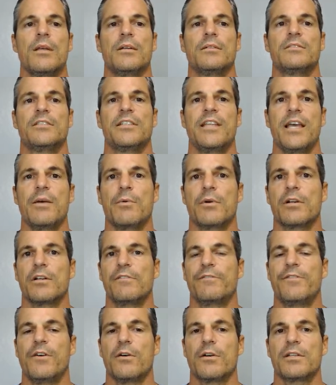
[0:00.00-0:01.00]
Today we're going
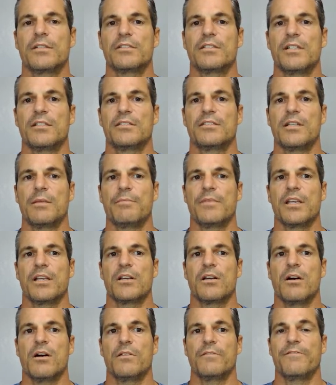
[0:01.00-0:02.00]
to focus on something
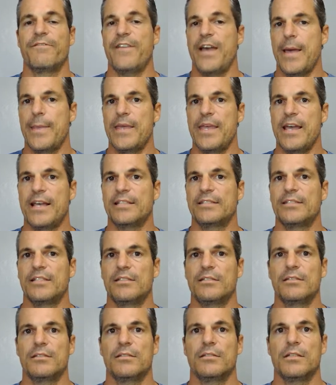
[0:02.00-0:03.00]
called fatty
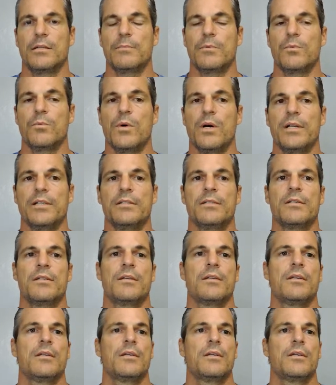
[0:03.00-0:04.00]
acids, number one.
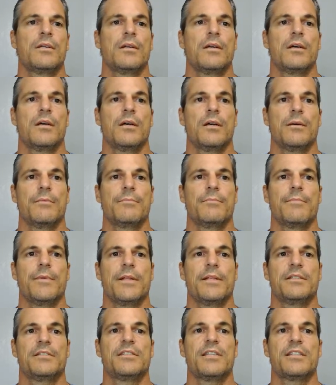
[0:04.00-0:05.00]
Um, but
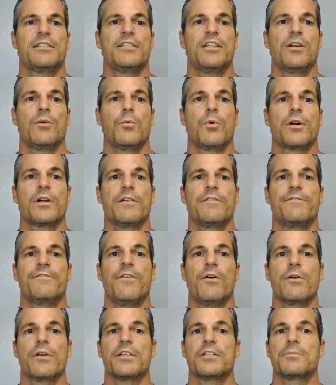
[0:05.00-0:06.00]
it says here we're going to
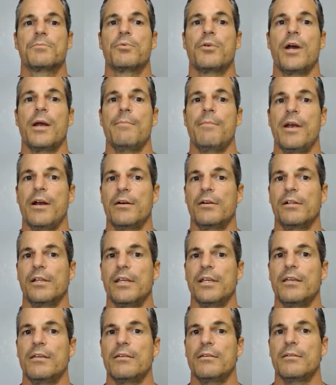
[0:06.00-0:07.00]
focus
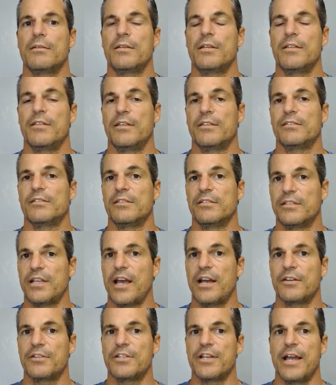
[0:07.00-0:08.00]
primarily in this
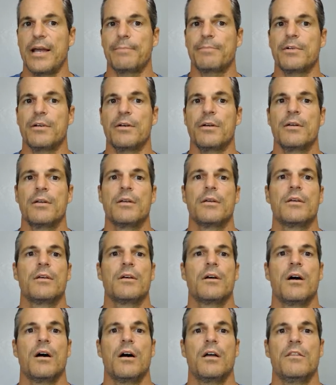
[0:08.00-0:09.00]
entire chapter
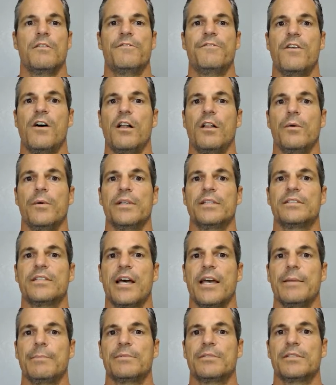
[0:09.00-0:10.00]
on the following
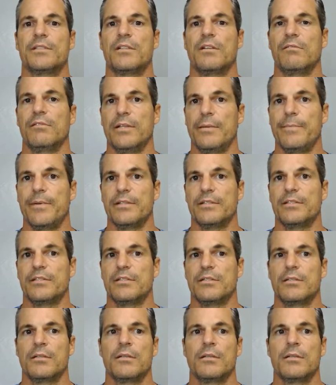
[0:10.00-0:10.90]
types of lipids: